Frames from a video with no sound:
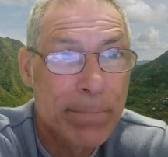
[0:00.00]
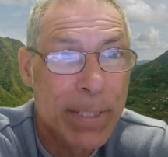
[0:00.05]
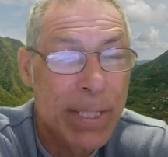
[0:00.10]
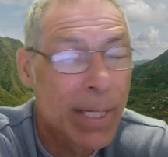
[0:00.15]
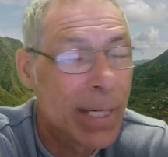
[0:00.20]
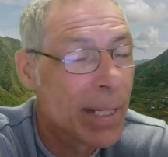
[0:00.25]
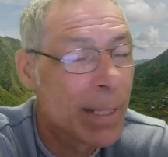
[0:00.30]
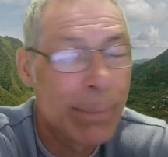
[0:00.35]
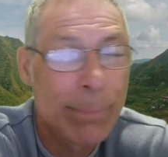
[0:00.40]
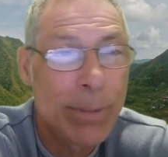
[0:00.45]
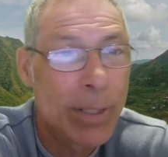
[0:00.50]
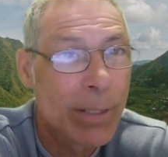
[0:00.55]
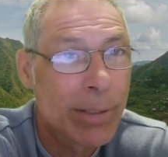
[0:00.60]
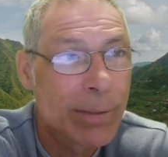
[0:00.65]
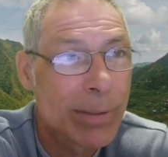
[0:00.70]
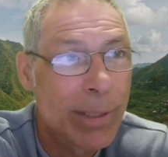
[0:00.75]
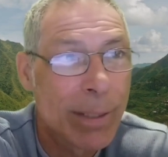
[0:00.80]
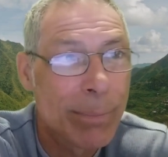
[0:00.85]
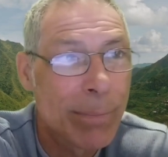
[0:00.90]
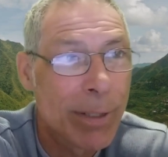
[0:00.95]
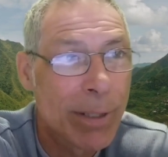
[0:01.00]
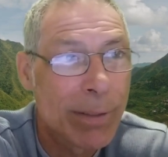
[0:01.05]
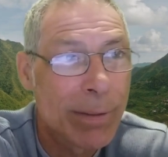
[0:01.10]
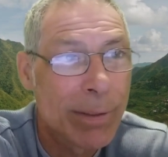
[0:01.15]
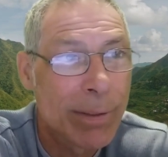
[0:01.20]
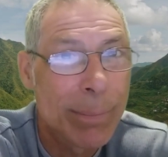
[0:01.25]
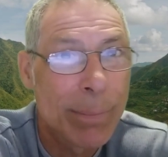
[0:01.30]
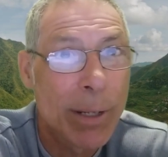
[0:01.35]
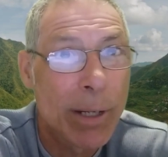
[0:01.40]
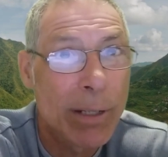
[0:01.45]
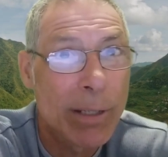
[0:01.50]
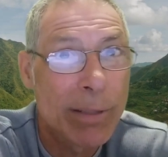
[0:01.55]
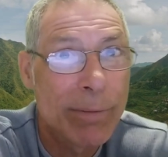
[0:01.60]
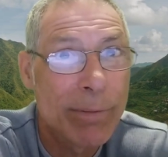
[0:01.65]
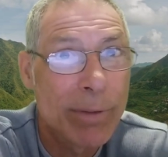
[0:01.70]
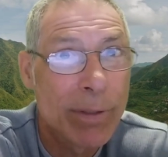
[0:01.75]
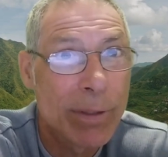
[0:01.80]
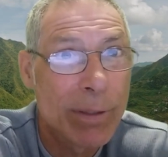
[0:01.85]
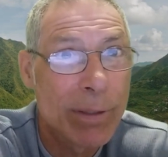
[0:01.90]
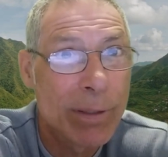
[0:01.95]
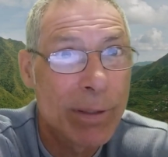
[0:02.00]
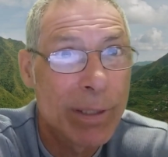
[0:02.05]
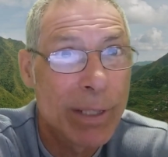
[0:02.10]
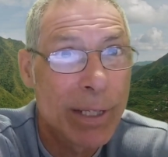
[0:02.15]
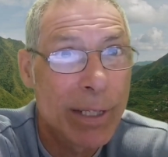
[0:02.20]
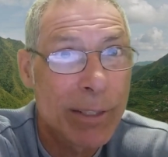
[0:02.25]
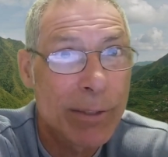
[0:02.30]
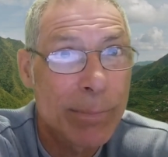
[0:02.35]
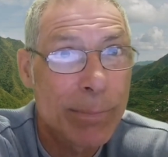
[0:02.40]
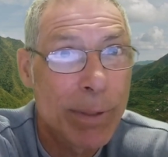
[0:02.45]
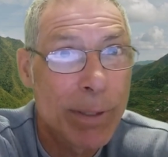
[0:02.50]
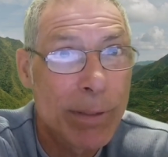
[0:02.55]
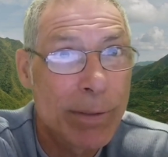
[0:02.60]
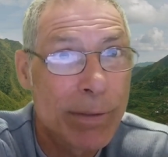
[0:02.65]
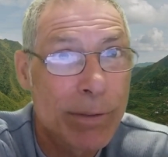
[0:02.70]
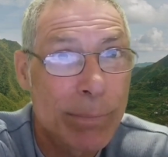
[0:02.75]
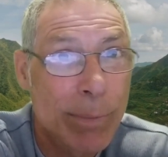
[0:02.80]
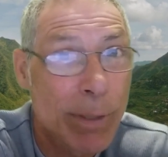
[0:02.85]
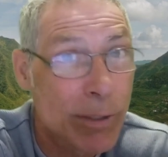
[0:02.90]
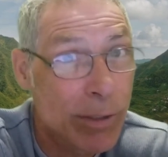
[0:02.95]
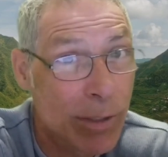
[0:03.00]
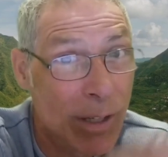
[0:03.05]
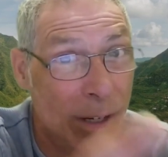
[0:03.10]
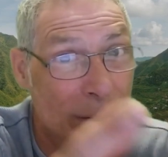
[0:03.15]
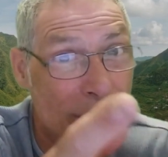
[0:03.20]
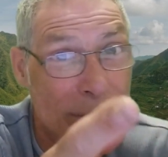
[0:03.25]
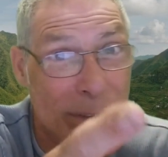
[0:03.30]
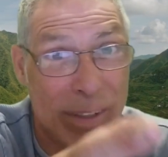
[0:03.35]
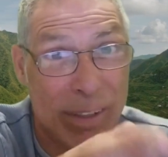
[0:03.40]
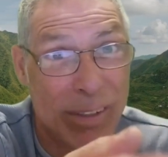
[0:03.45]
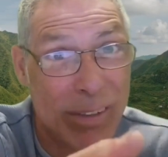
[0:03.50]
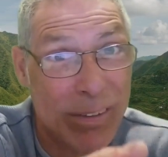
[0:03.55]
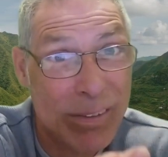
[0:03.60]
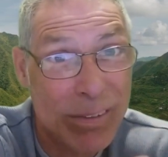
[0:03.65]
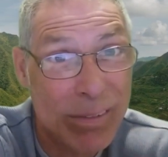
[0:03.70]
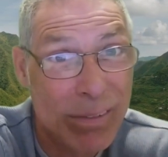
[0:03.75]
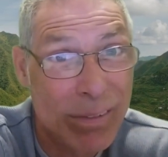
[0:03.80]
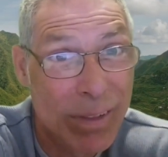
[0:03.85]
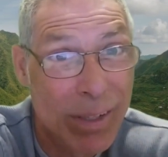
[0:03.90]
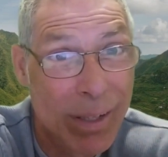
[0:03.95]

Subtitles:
Yeah, I'm not leaving Linux Mint, especially not for this.